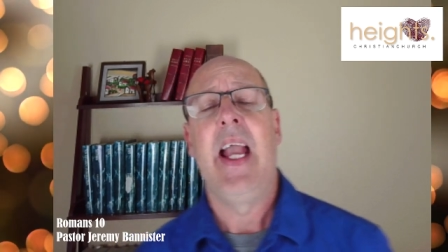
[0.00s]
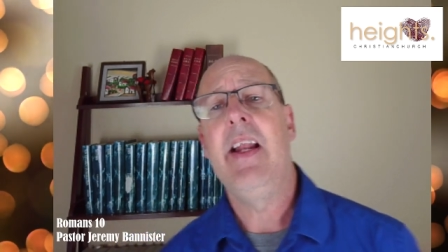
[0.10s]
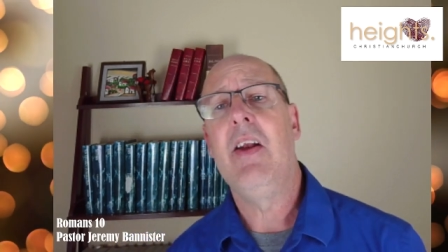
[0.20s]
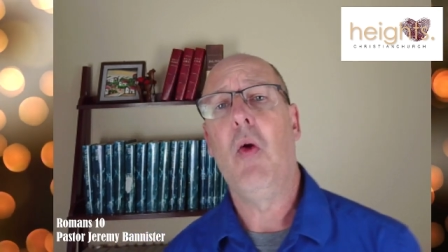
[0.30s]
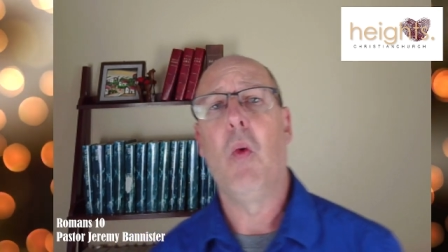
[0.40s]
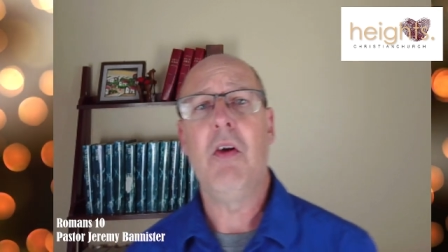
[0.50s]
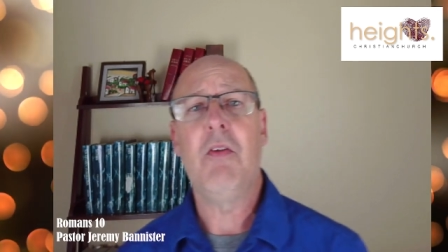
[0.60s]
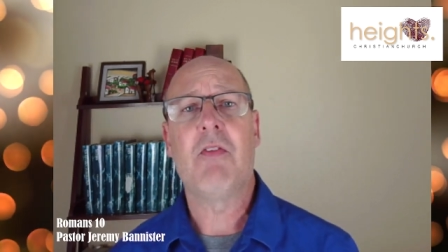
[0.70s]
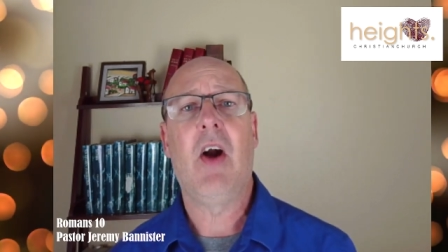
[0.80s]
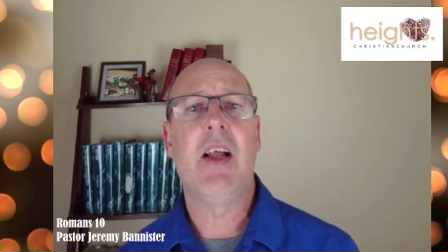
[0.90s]
And in order
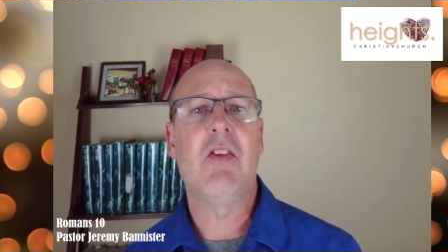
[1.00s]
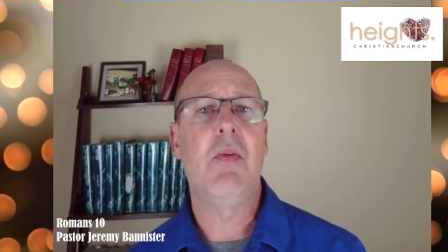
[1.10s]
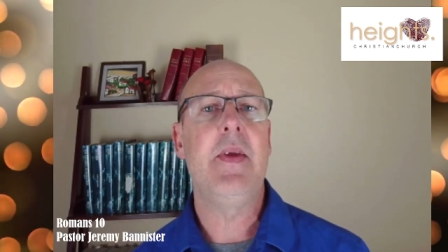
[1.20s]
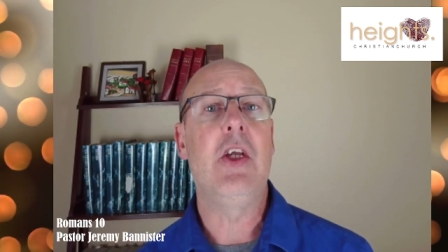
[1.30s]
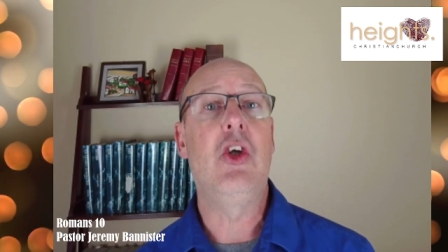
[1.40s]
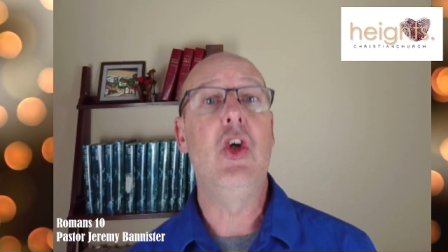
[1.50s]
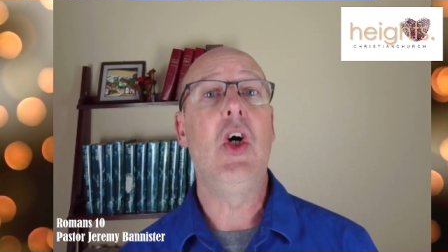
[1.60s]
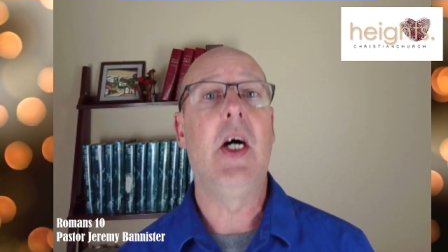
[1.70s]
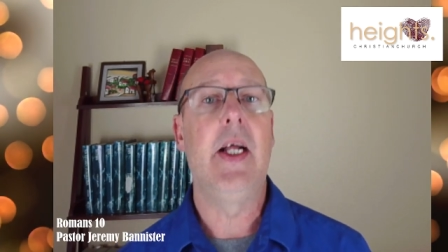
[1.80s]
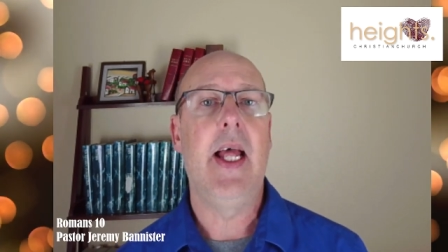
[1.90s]
for us to be
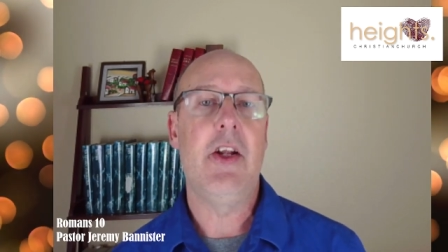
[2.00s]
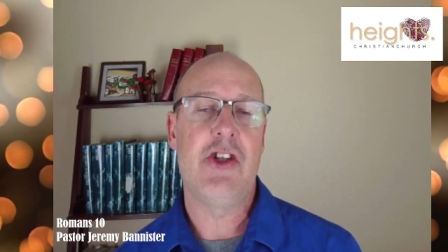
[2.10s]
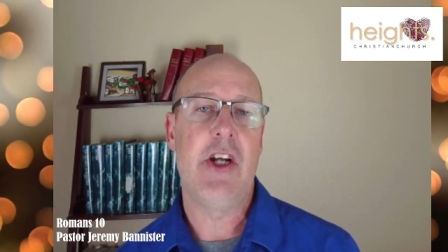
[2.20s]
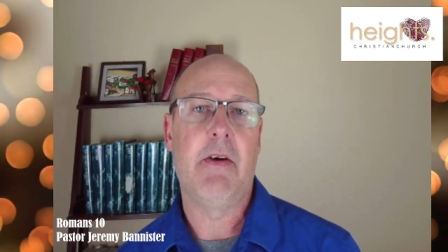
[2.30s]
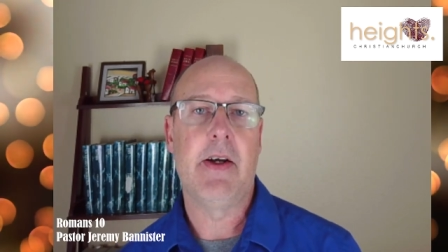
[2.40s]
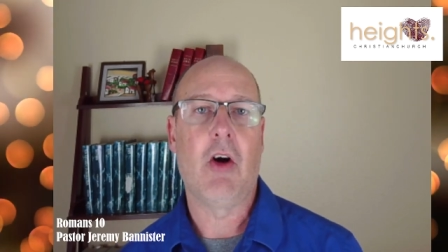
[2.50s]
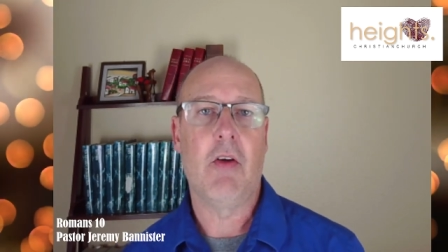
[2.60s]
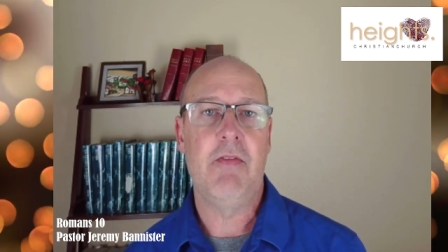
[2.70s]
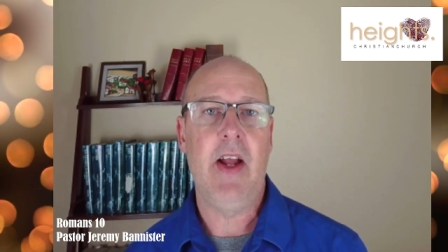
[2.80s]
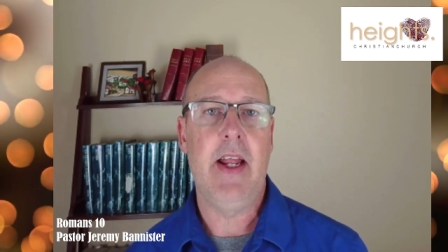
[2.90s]
good at sharing our
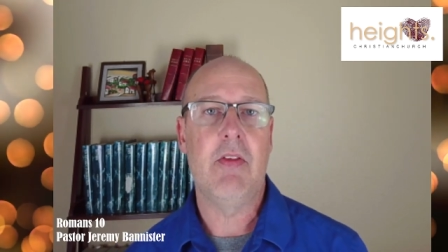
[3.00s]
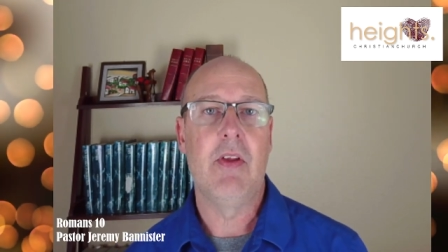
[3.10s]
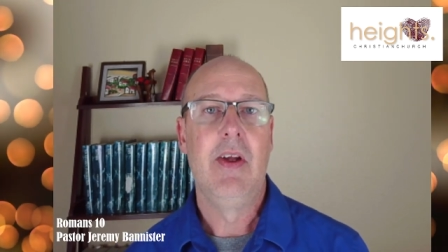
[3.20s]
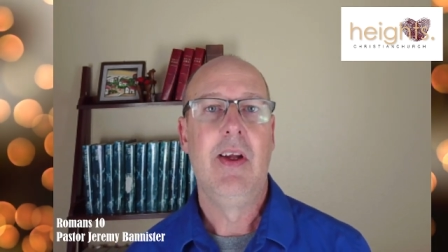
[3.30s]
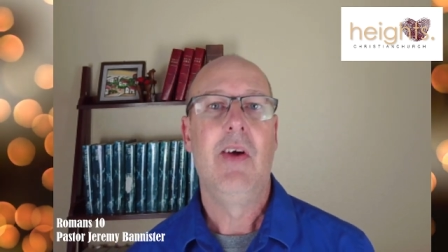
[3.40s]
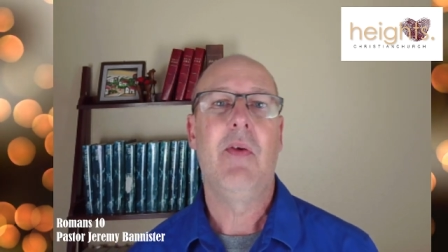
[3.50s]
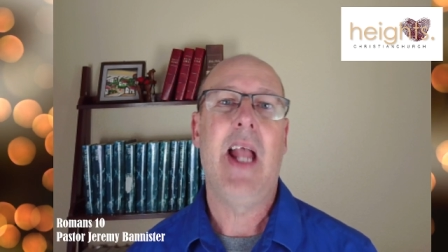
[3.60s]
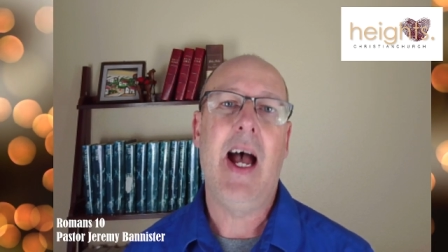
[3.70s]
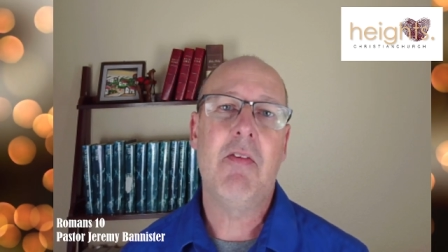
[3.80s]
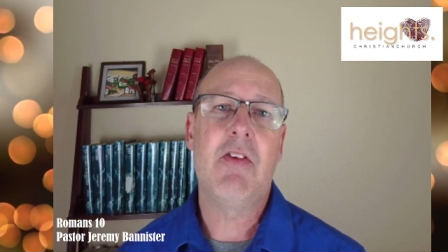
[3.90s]
faith, we
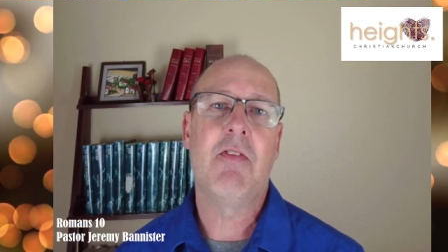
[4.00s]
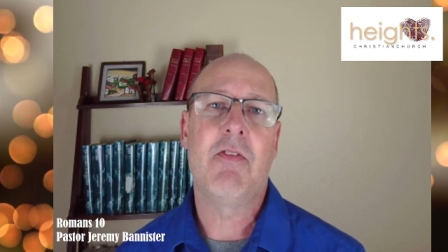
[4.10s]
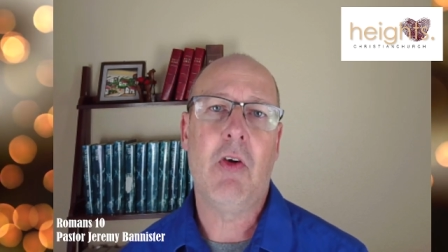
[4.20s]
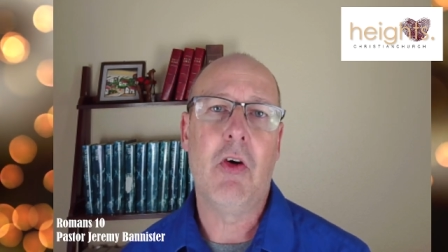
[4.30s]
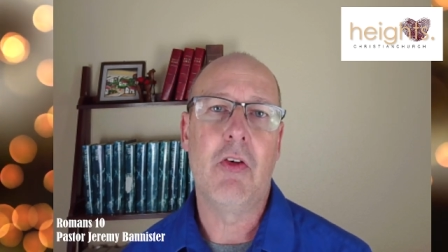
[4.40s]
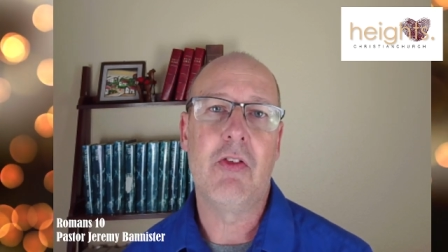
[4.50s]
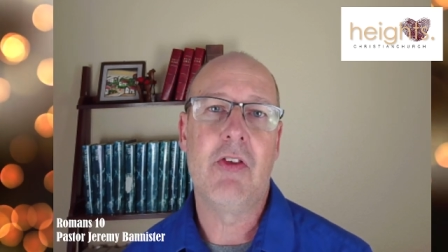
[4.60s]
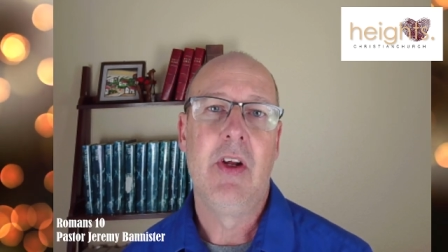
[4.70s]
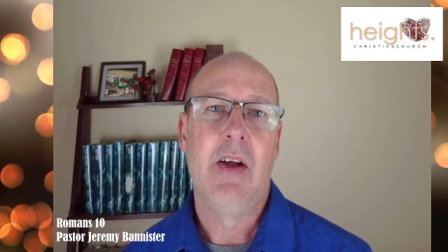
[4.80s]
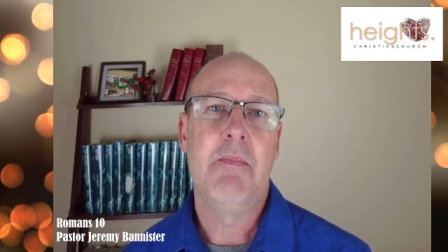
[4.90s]
have to
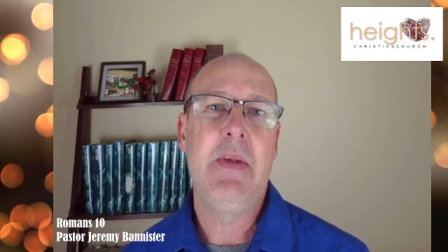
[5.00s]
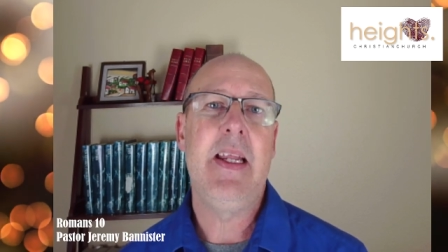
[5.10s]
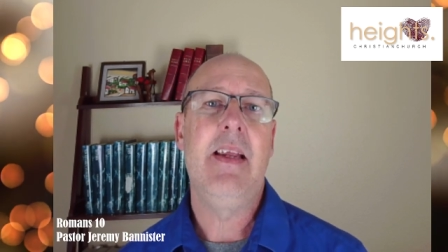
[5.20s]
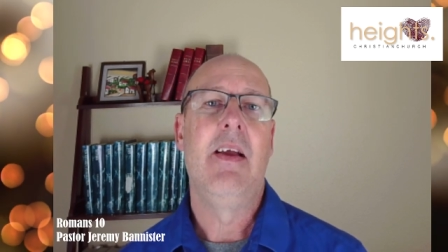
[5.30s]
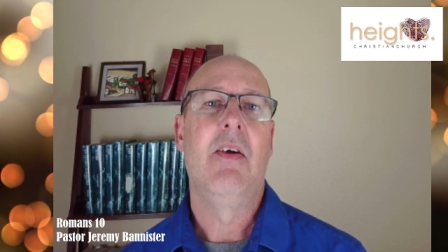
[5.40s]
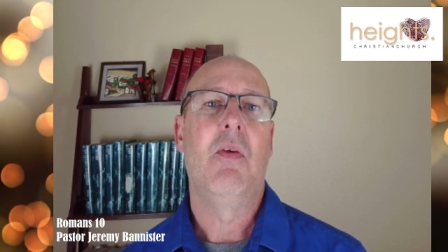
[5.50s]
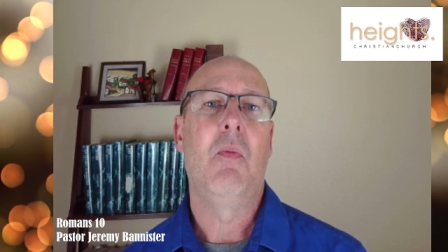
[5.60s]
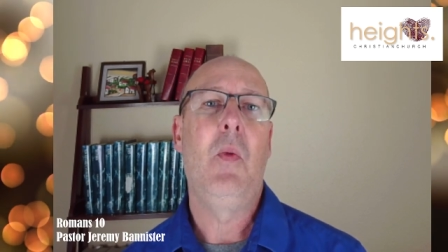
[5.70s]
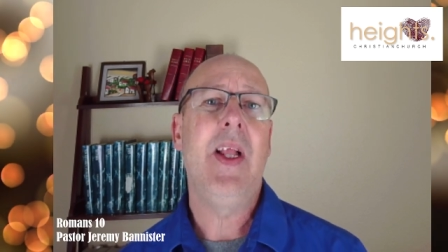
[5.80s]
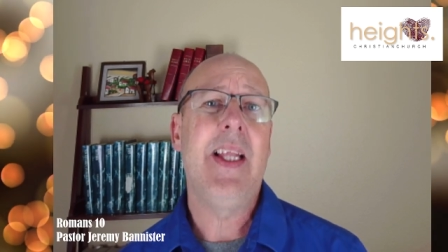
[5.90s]
first be
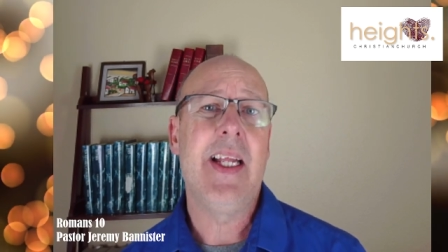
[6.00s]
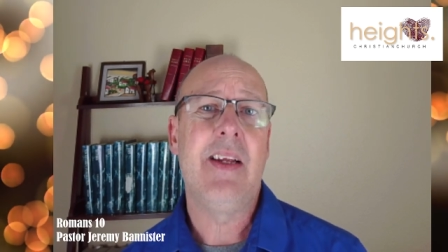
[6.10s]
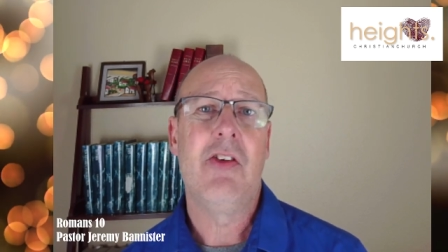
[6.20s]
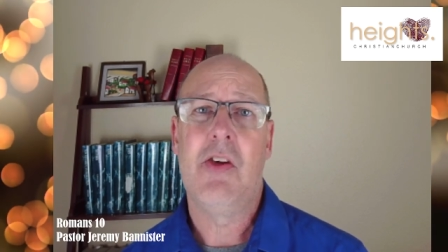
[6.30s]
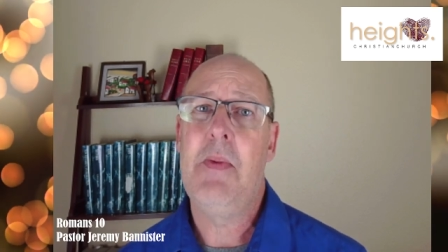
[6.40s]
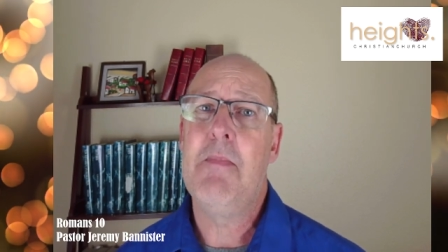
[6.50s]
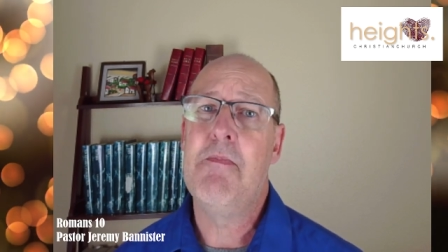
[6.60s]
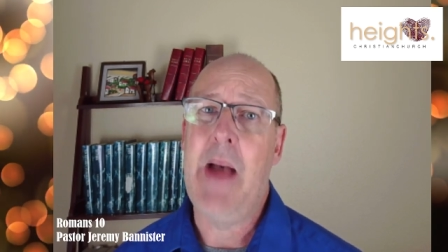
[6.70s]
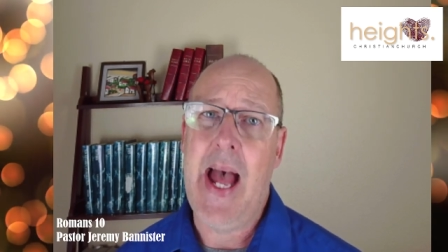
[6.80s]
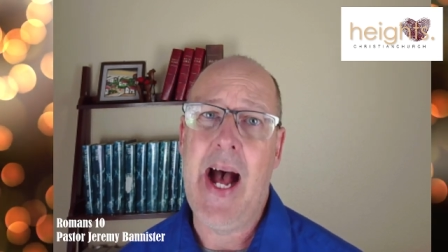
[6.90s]
willing to be
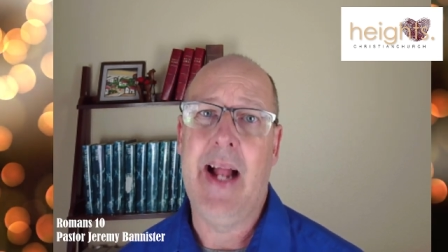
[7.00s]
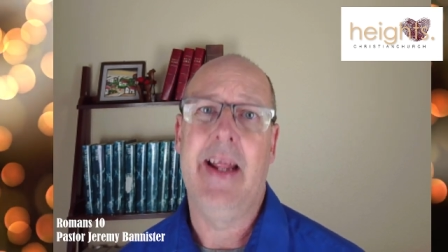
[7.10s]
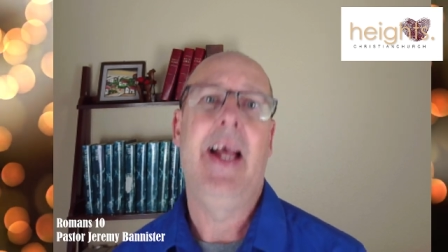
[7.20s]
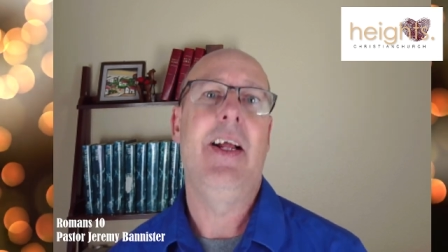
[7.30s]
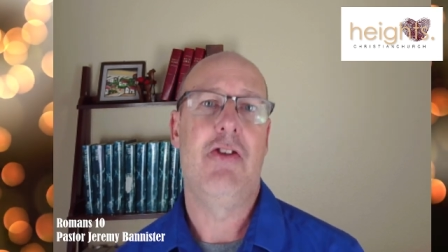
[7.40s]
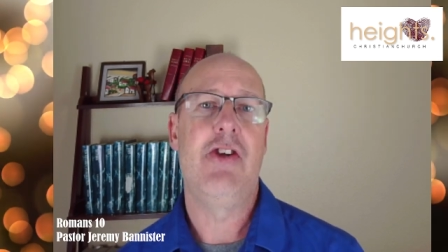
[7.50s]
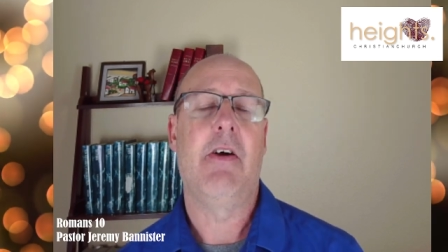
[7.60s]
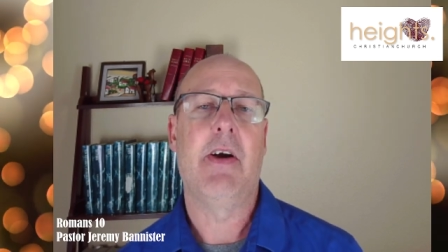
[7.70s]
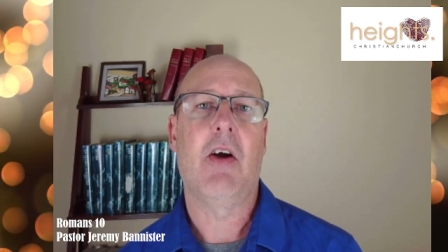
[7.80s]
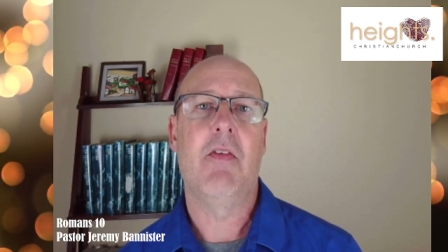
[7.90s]
bad at
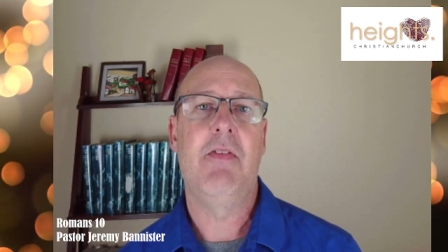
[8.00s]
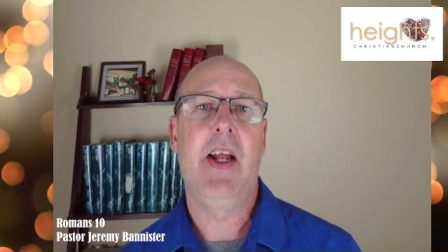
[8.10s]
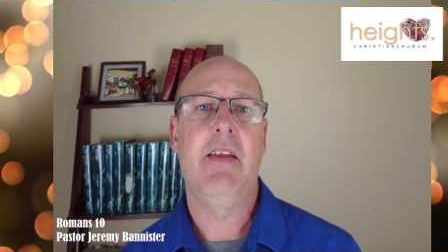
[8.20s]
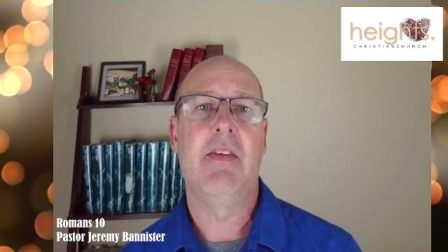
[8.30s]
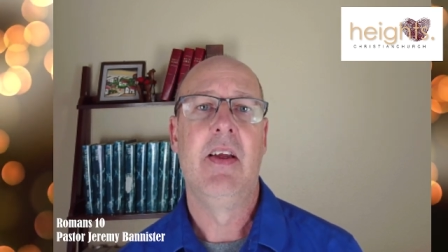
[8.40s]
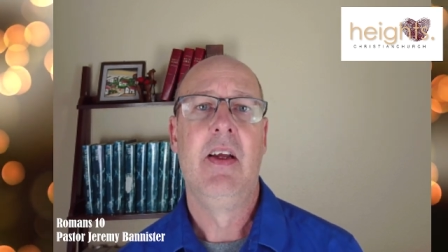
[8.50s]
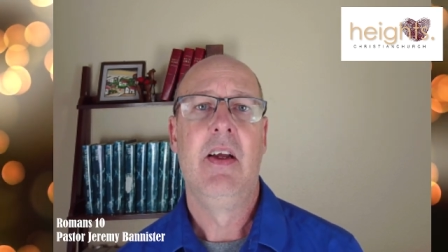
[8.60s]
sharing our faith.